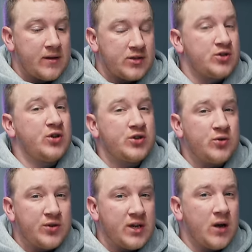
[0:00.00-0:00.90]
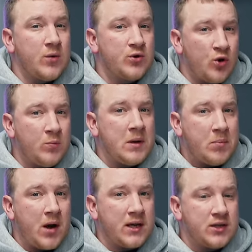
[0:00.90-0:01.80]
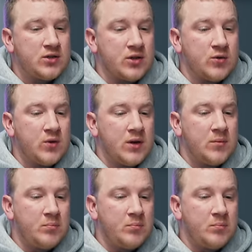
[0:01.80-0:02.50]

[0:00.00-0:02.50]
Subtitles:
This is not the sort of thing I would normally buy into,